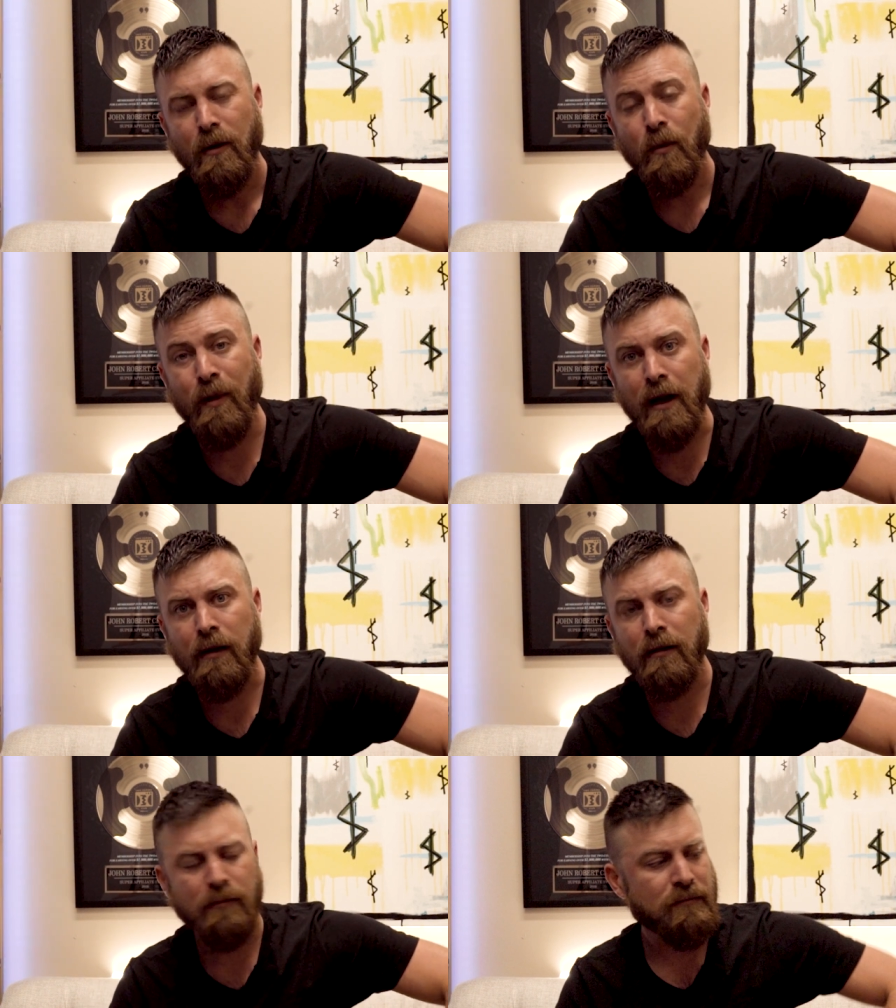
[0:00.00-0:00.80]

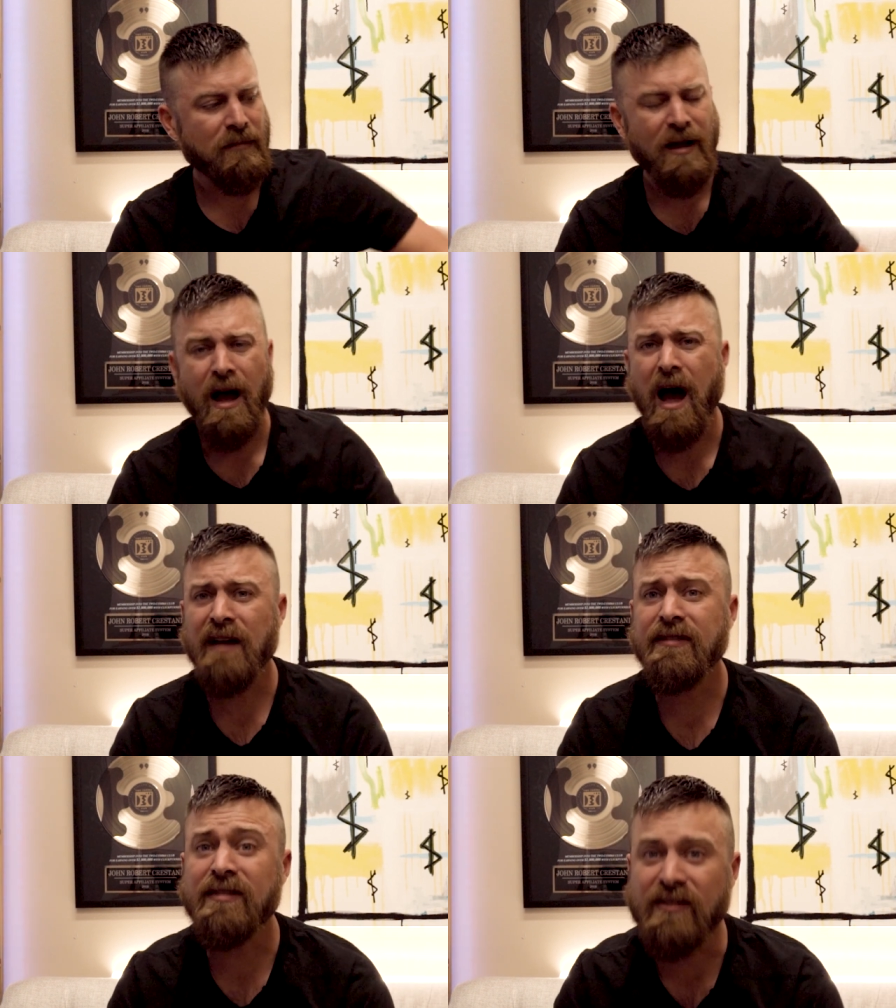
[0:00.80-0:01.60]
Well, I
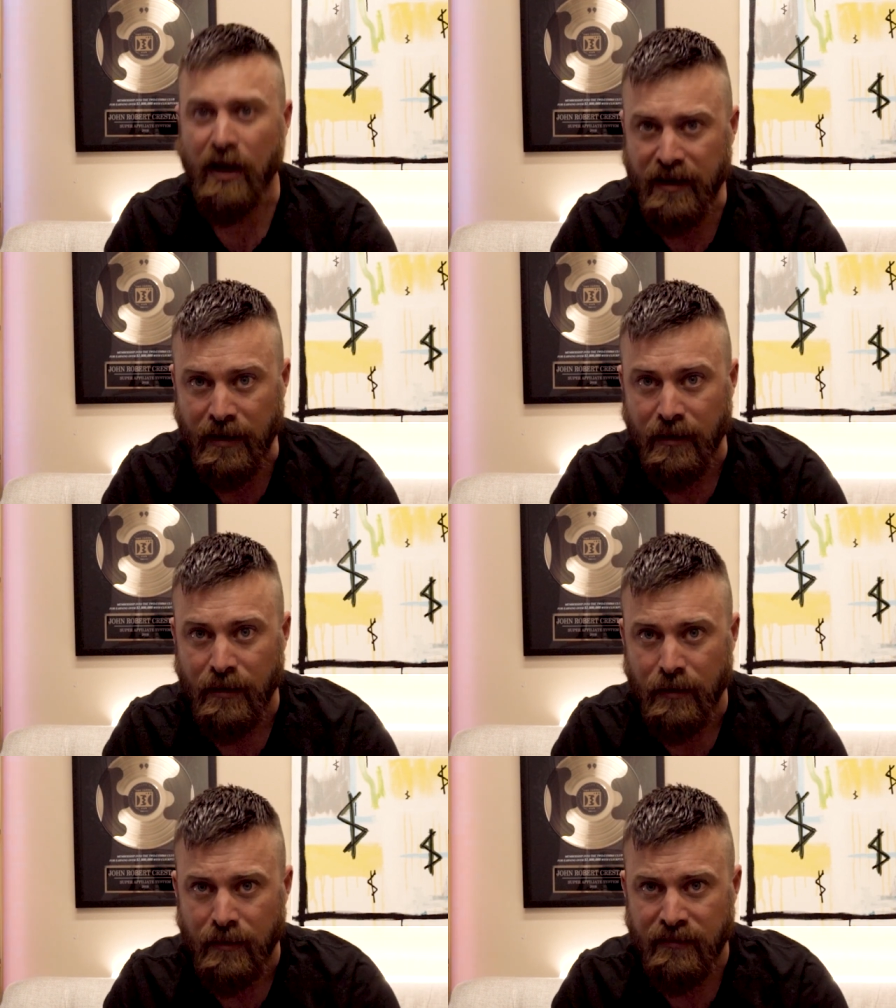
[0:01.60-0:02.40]
study
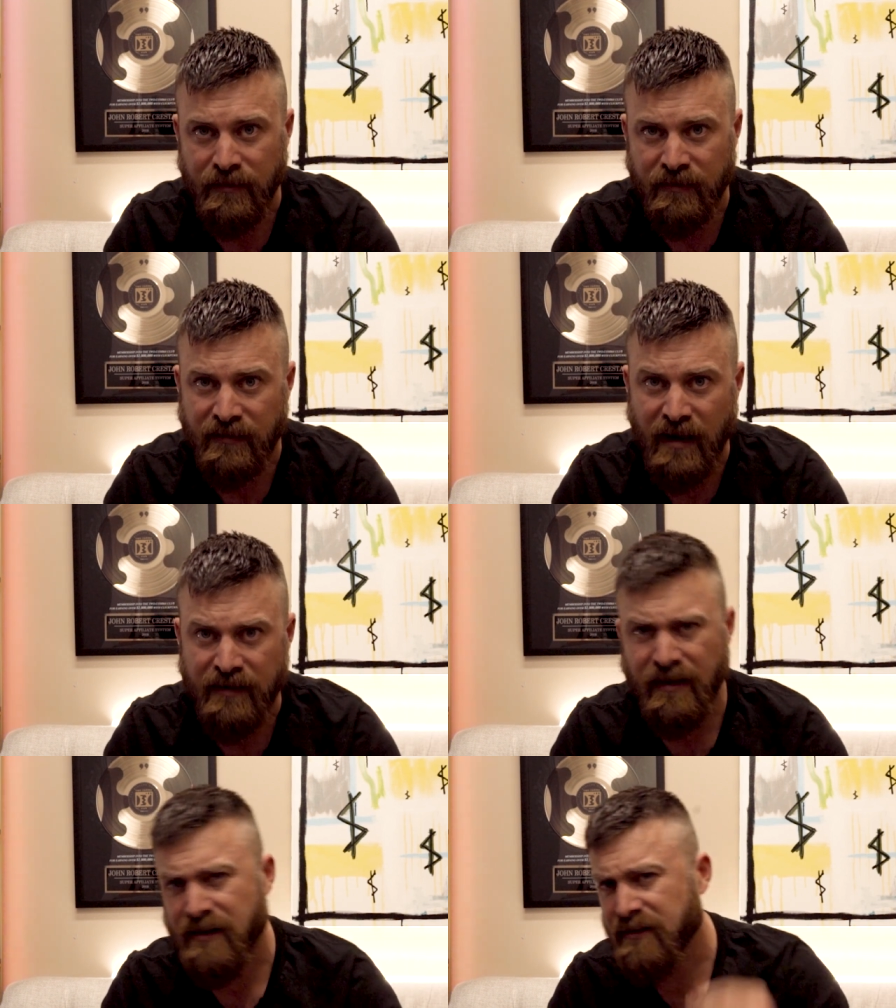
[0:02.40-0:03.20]

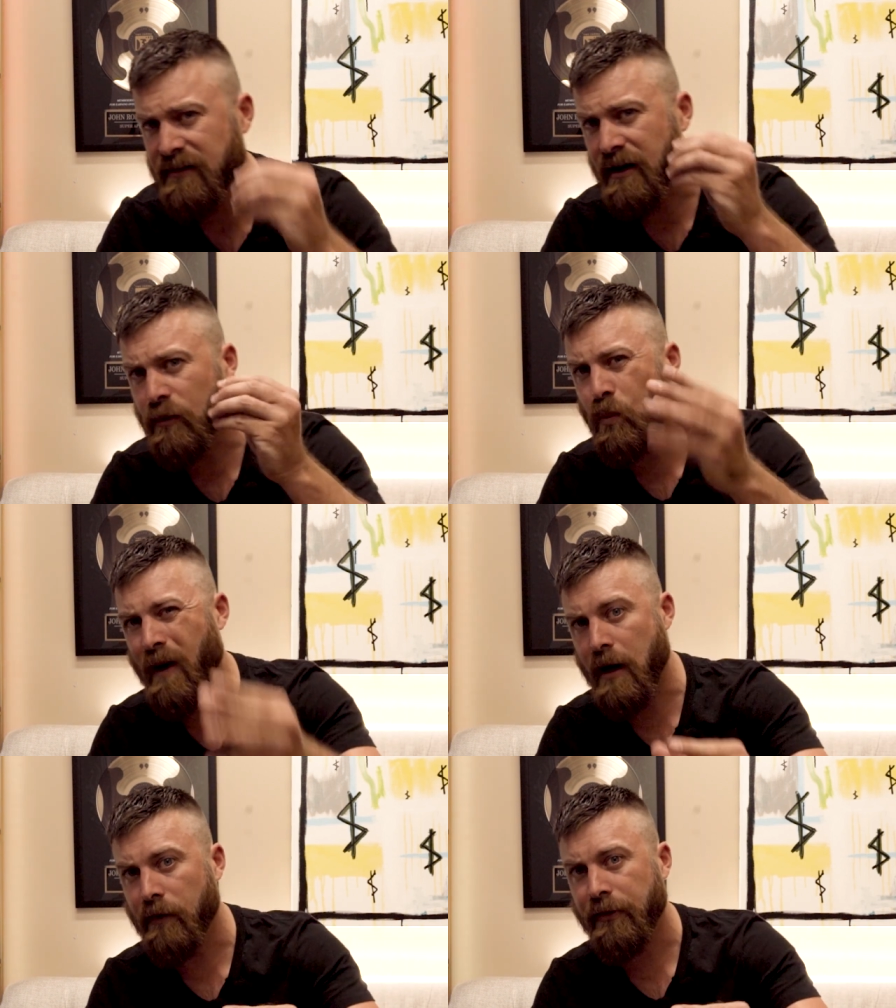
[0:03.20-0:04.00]
success, I study
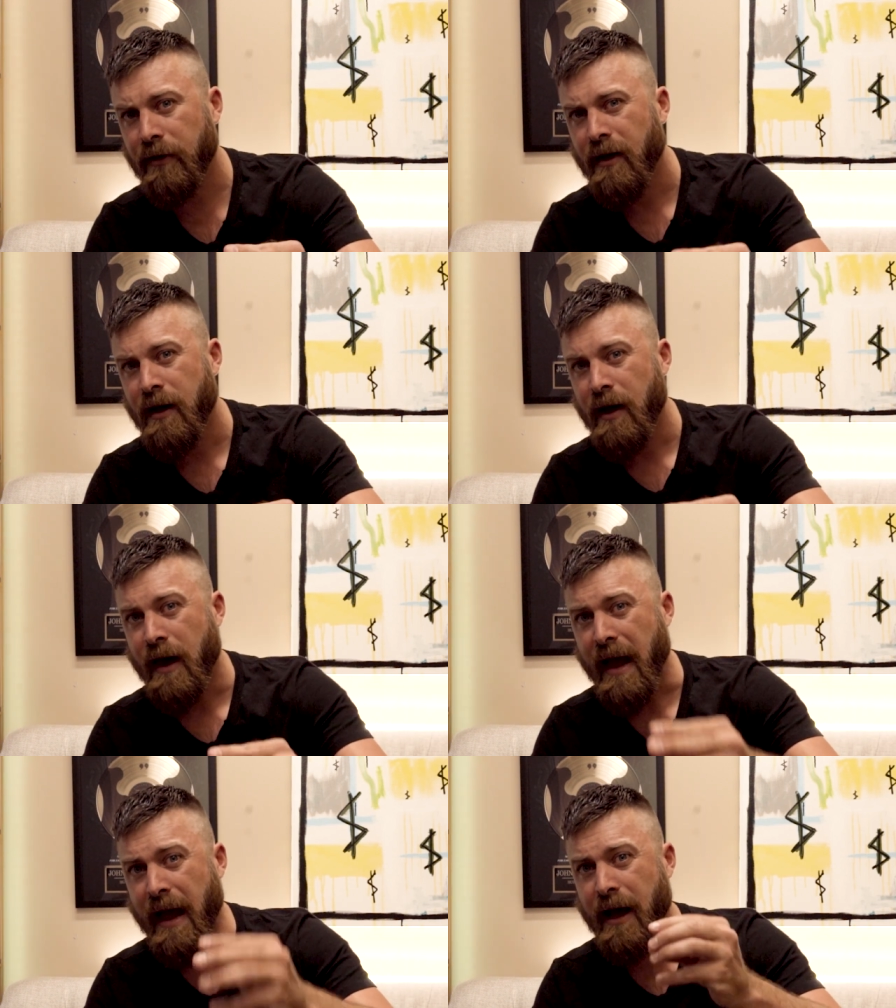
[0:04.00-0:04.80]
wealth,
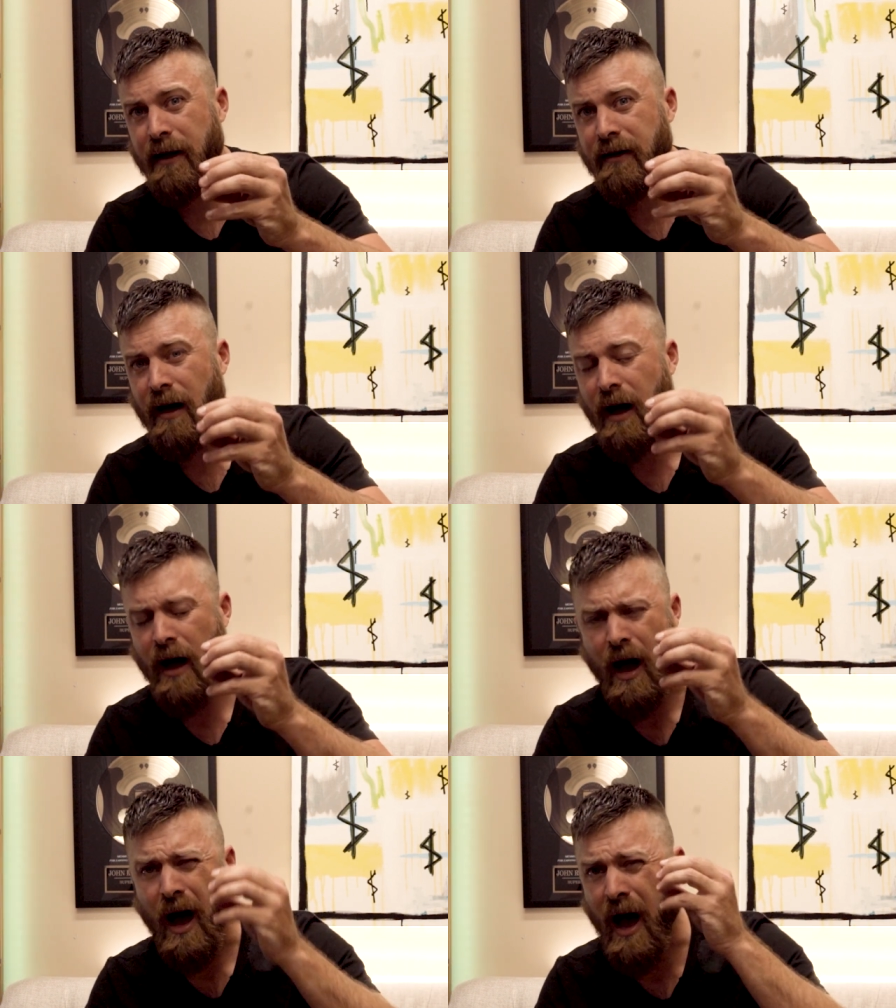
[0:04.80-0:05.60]
and
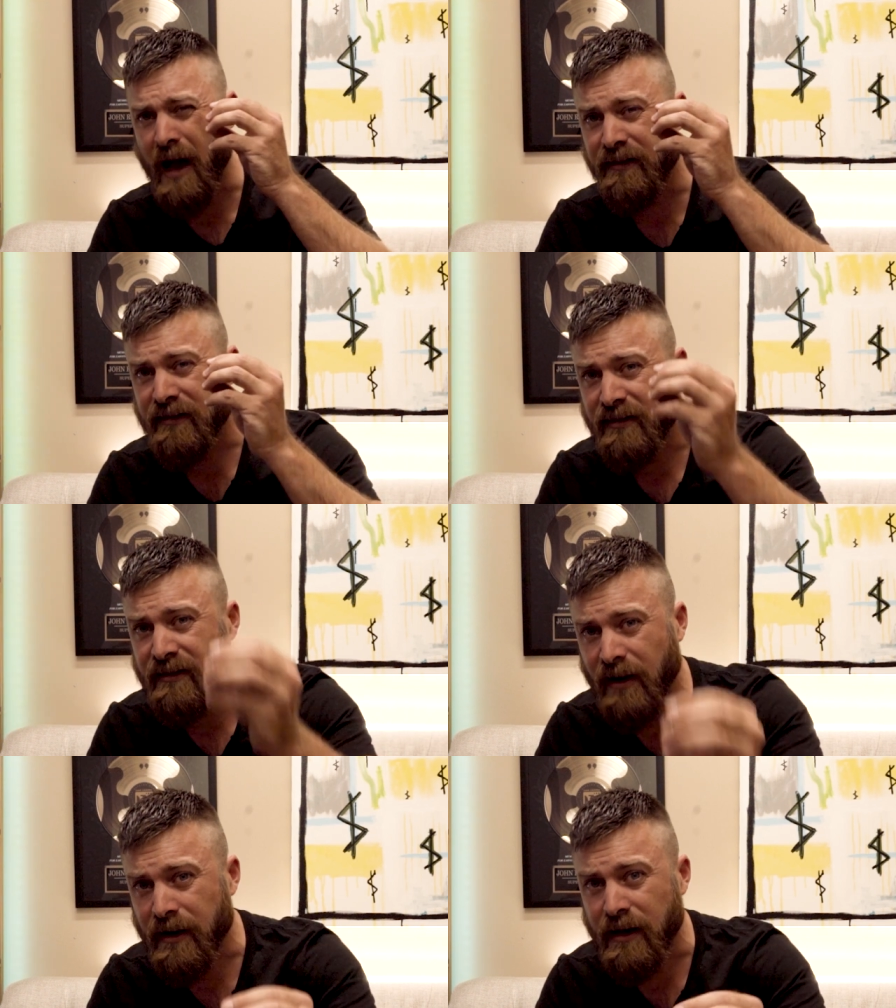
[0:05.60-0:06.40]
I
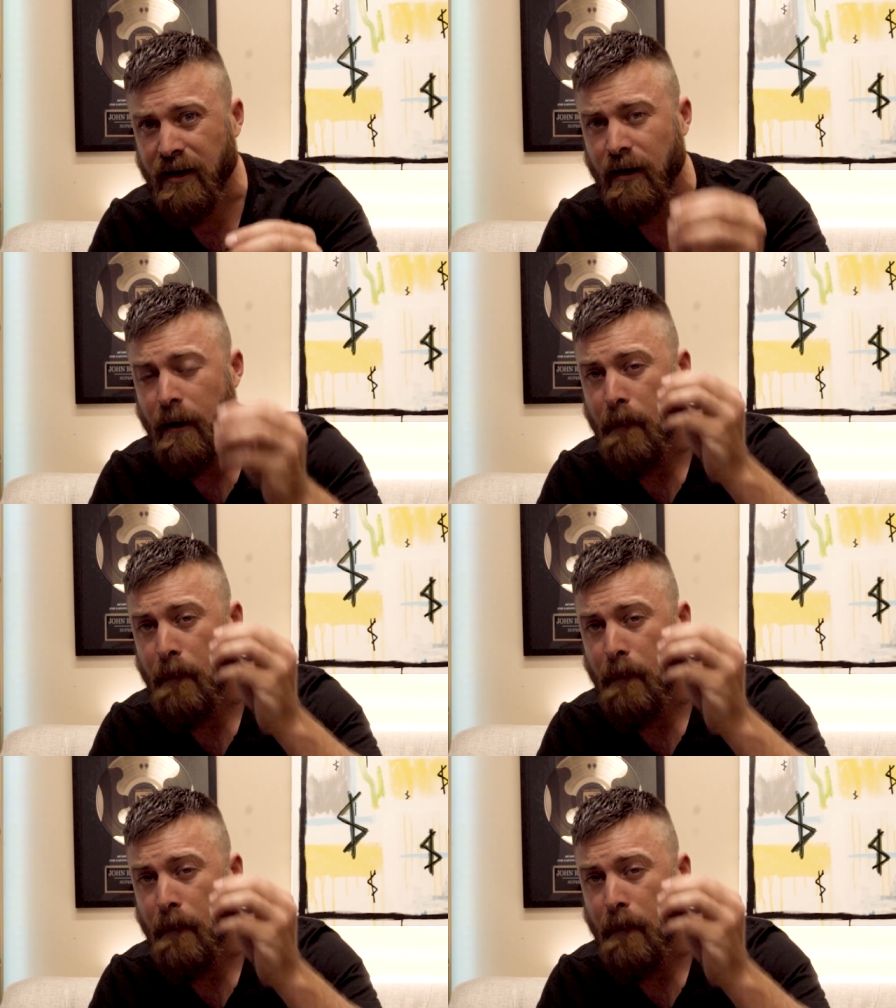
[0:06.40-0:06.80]
study